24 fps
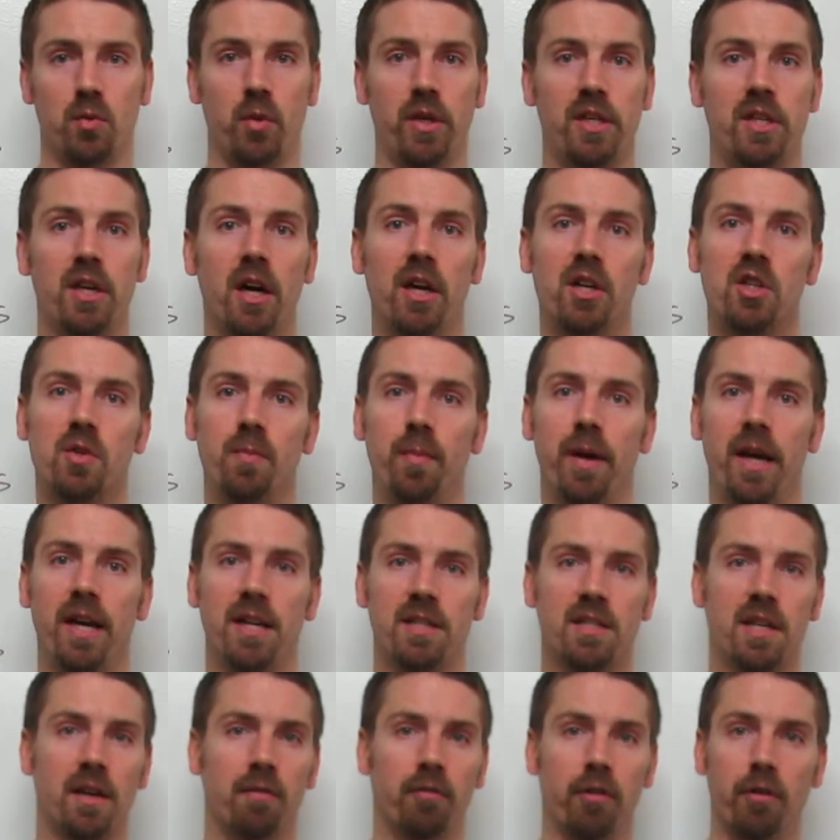We touch
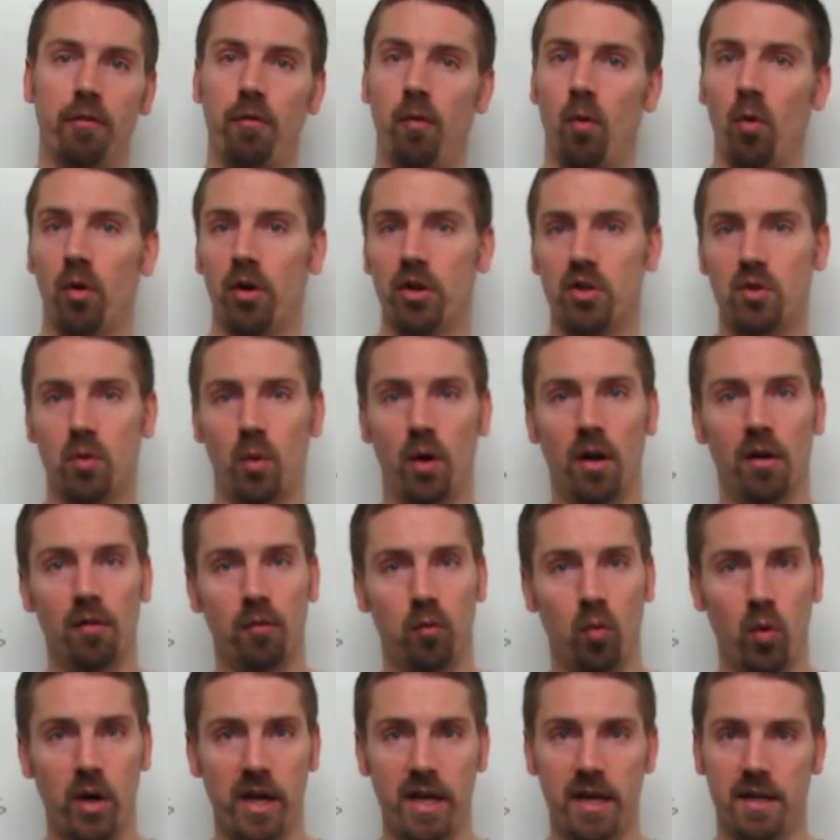base every 4 to
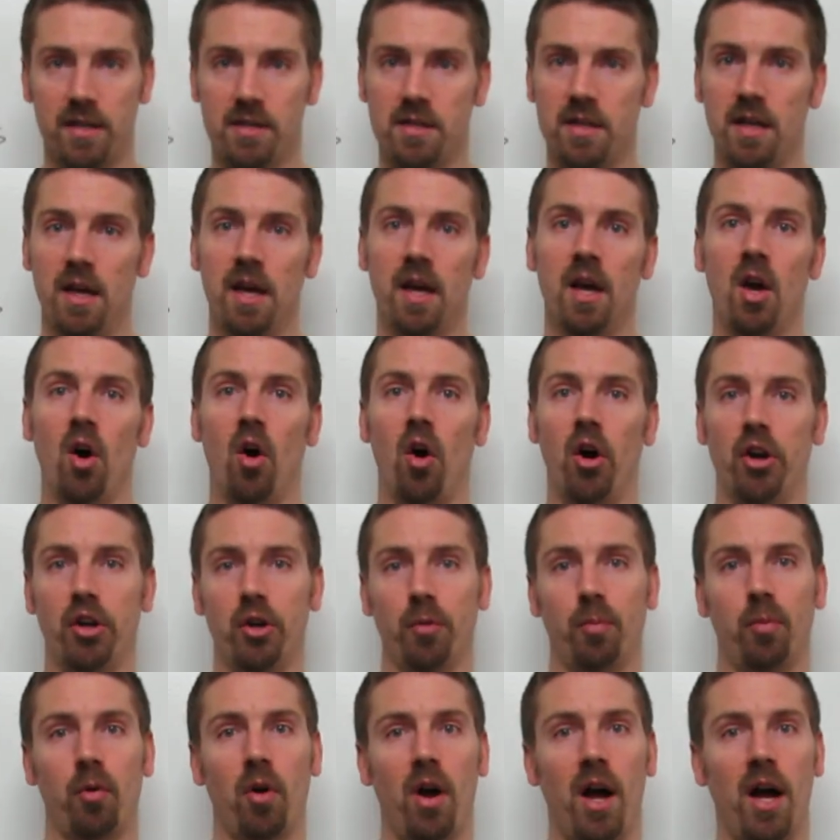12 weeks on
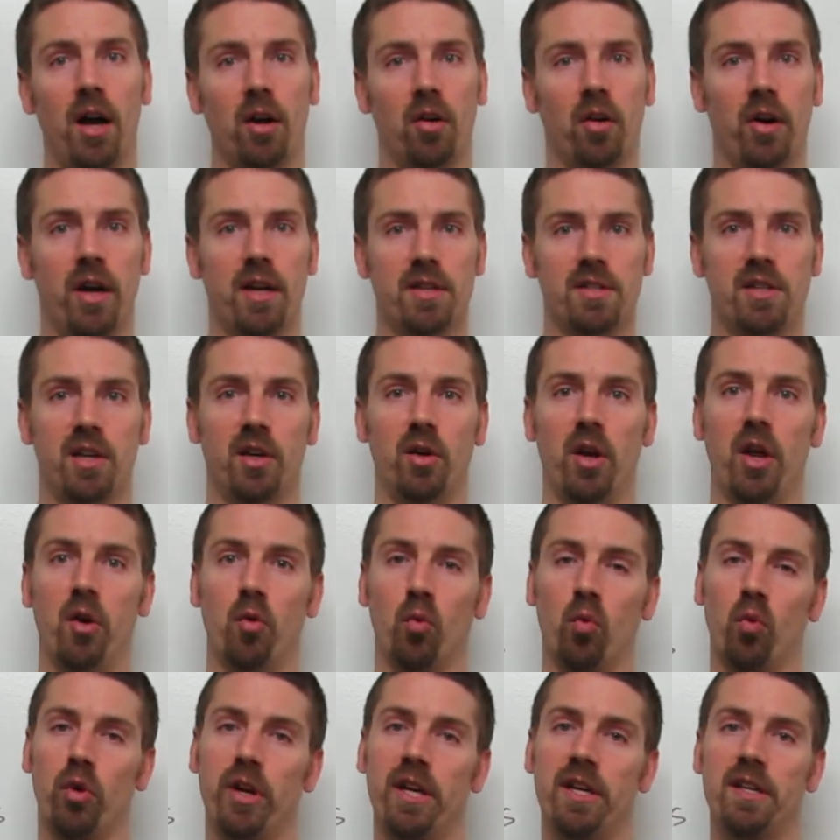your progress
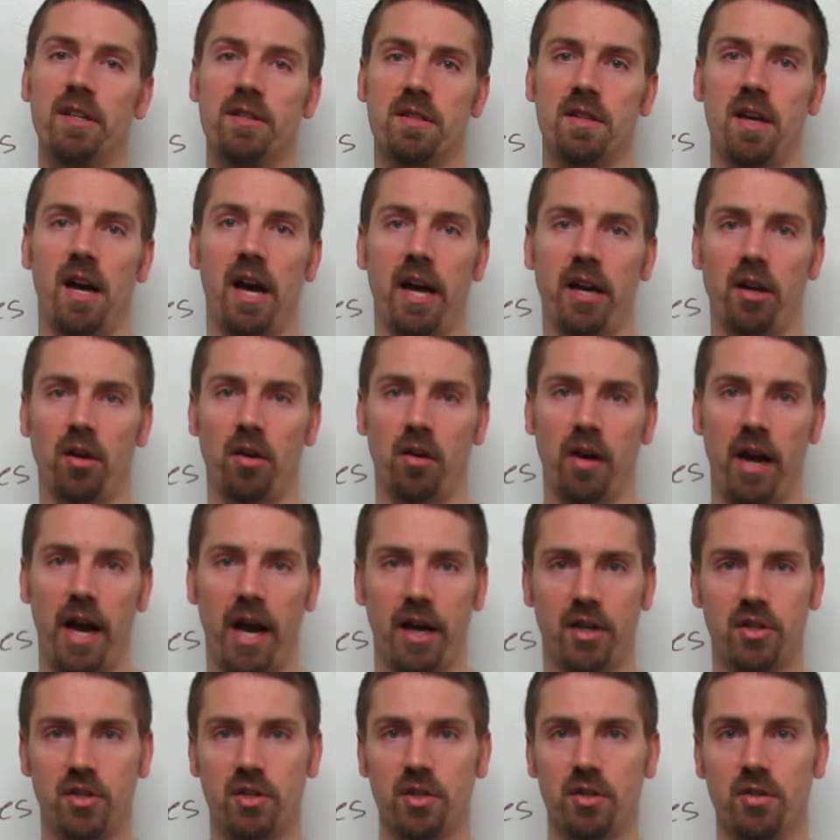and redesign our
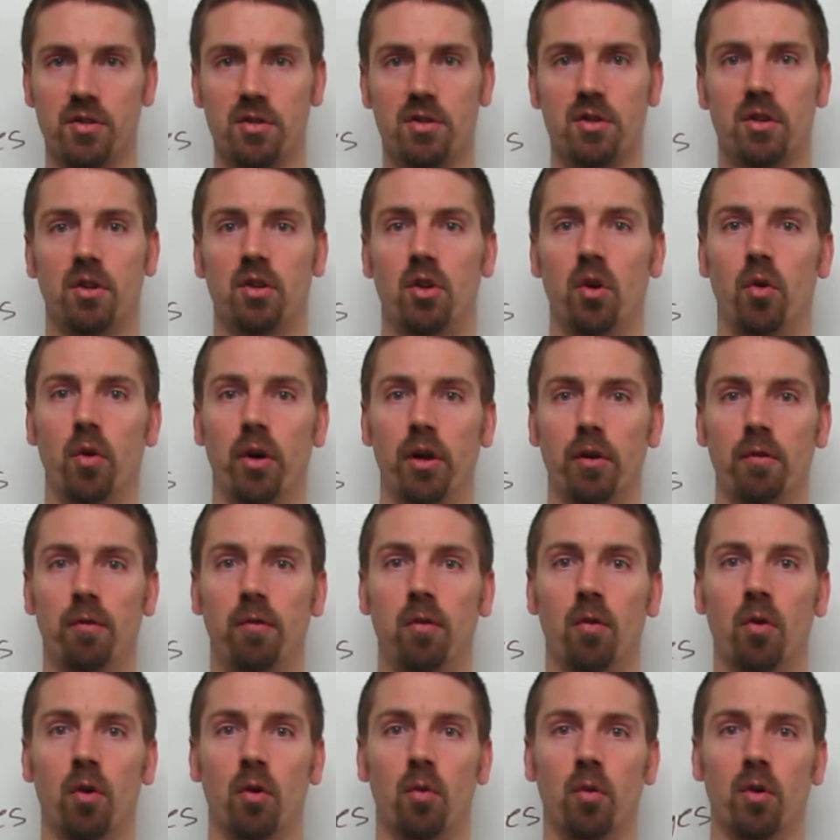actions going
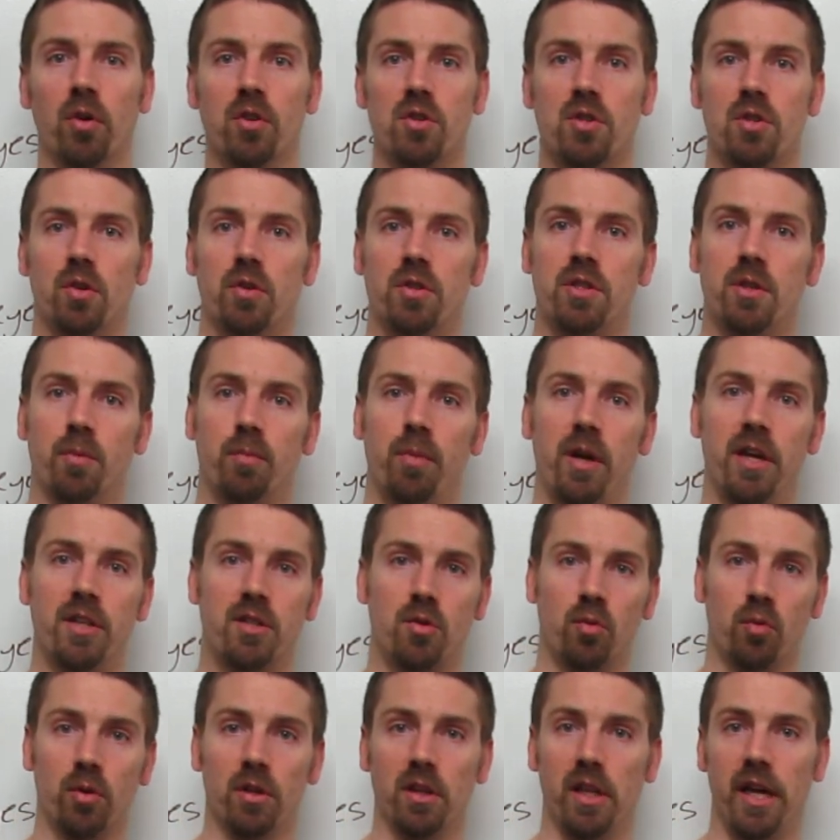forward. So
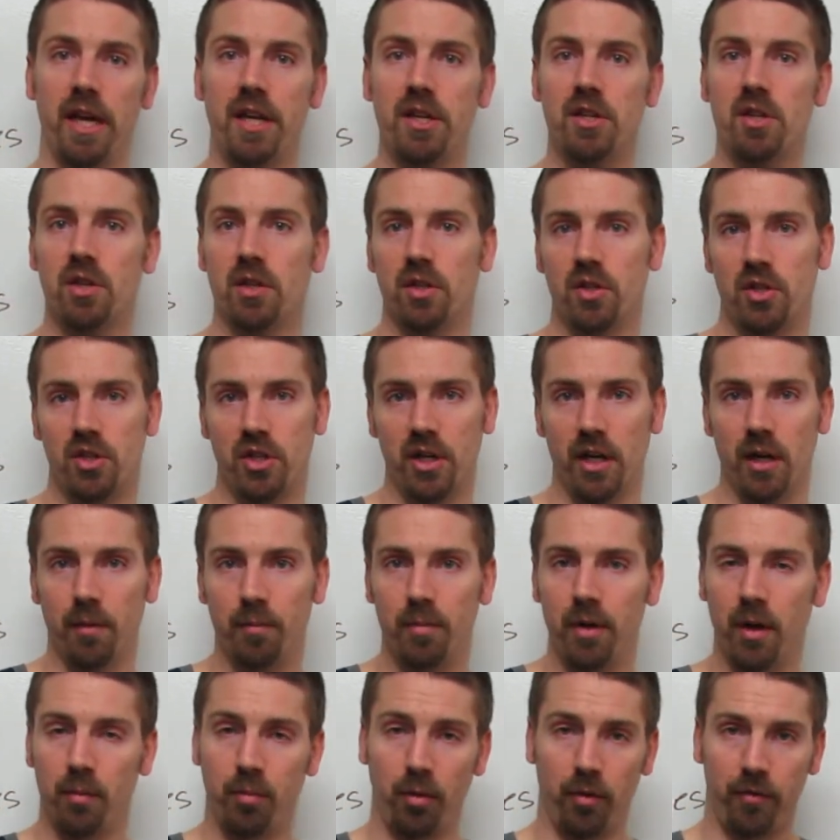it's a
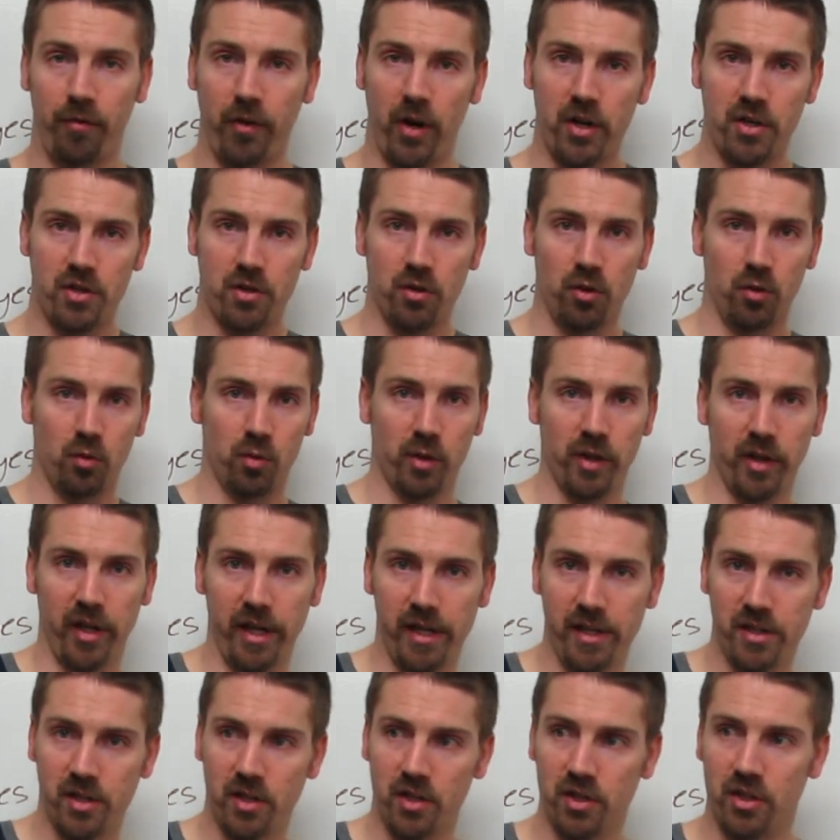relationship, a professional
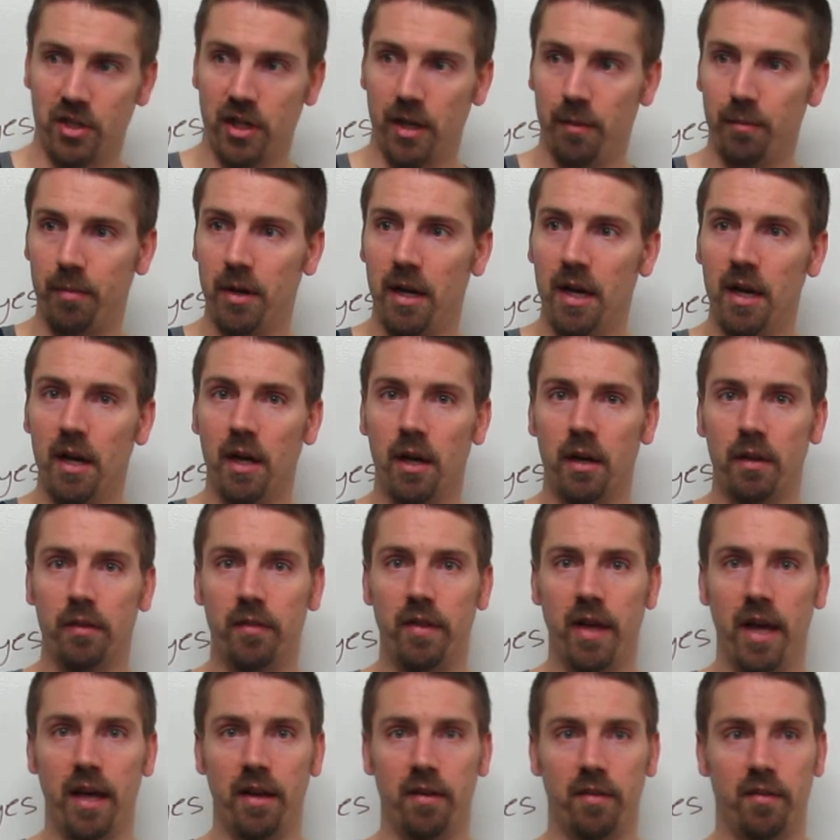relationship
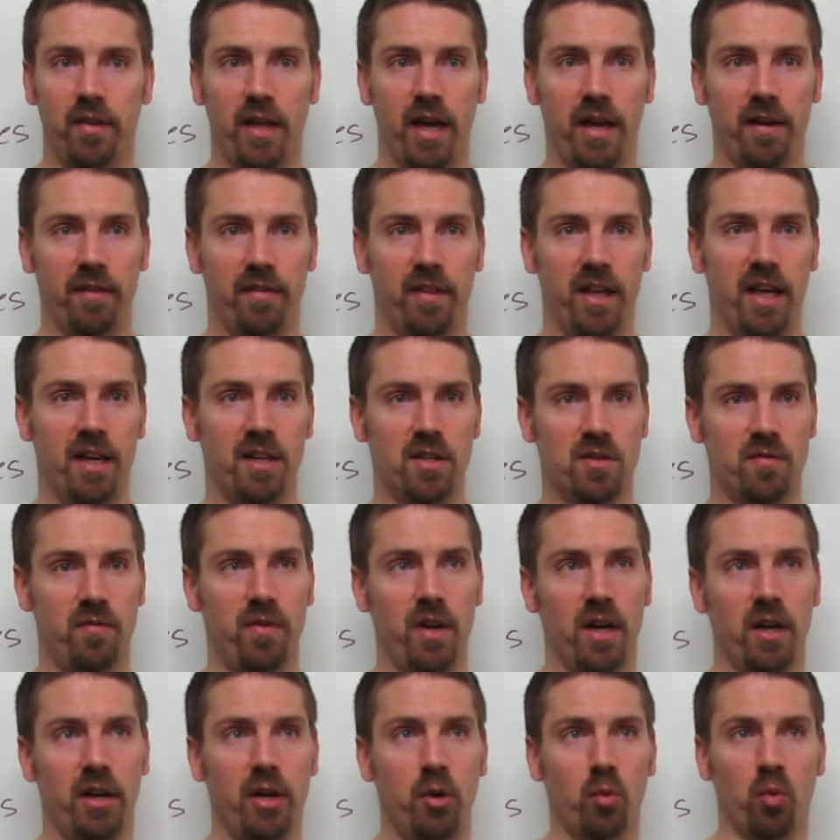that is
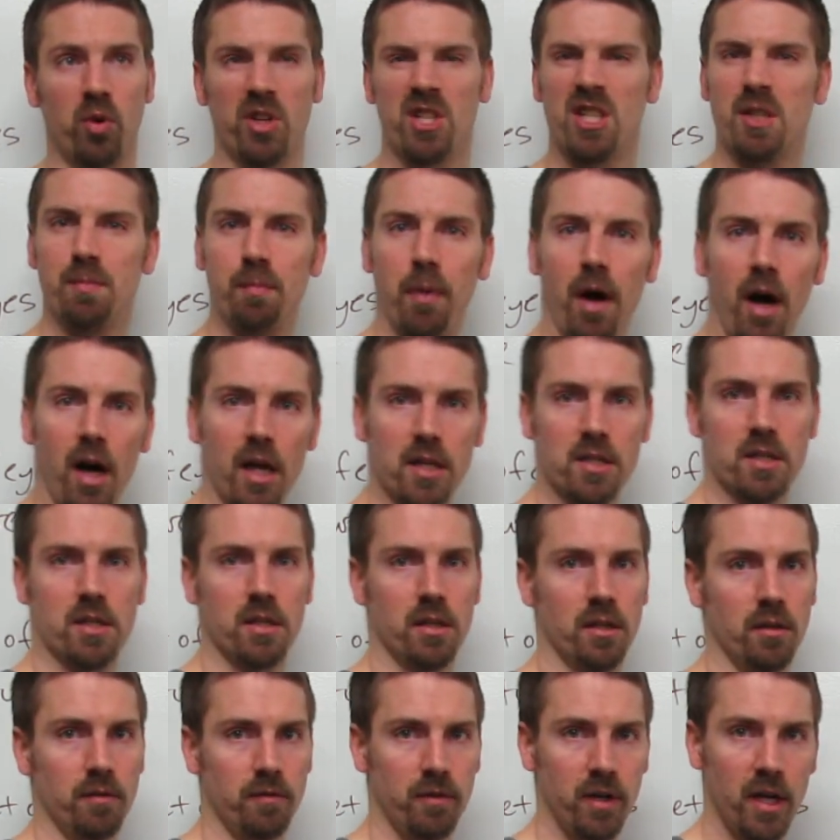very
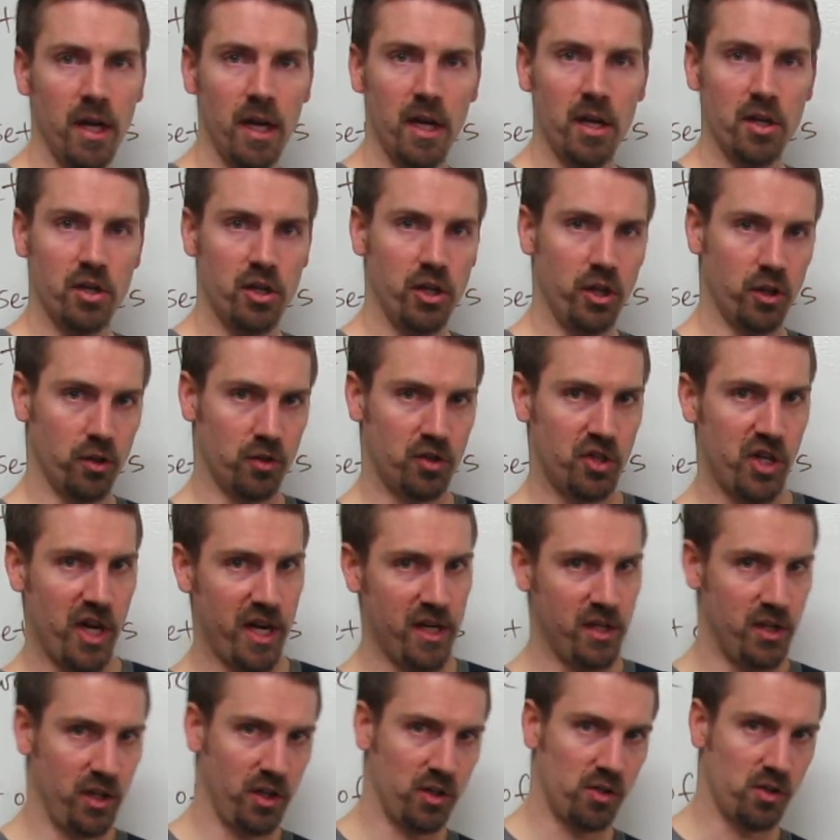responsive to your
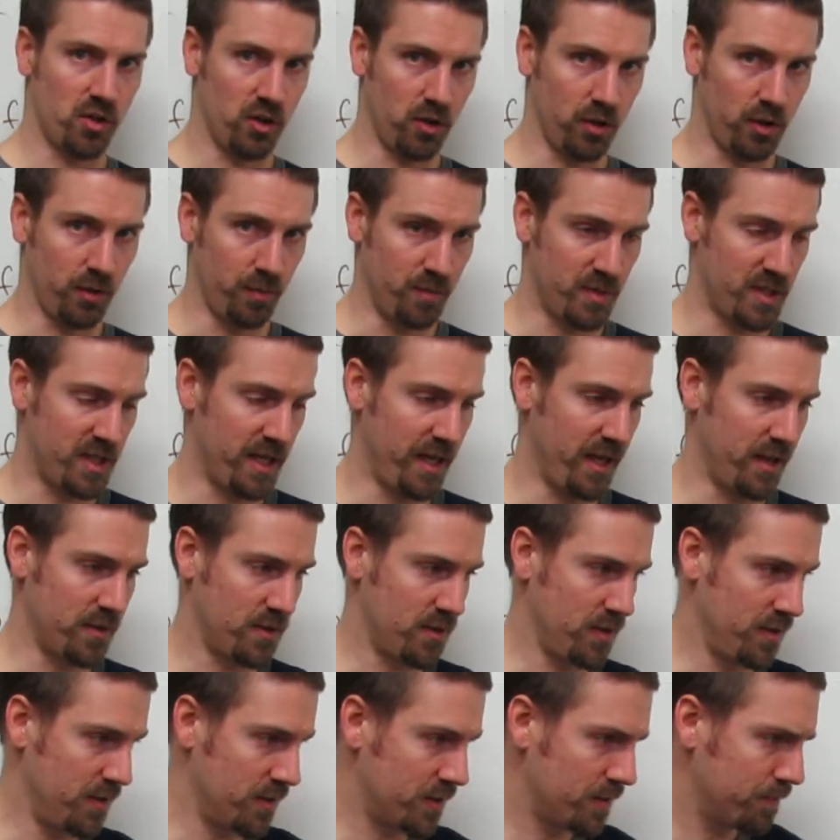changing
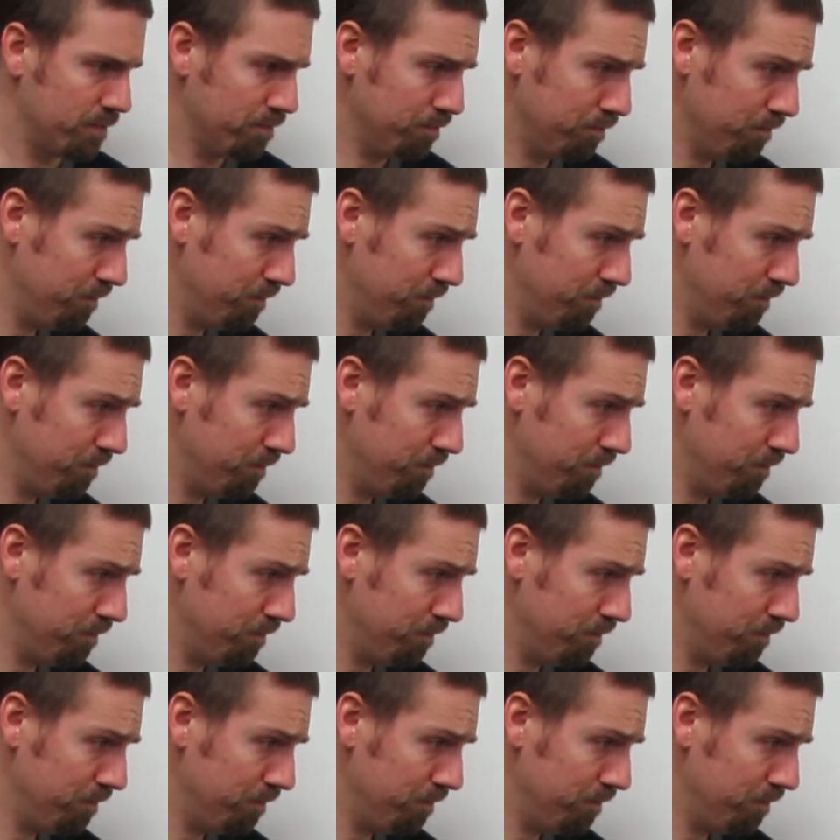circumstances.